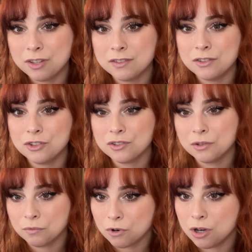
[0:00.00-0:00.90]
This is just
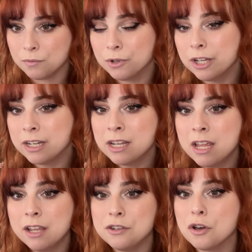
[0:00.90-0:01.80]
the raw wood,
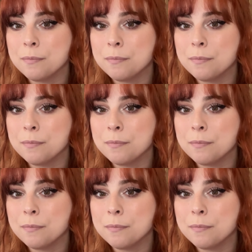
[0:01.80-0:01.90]
no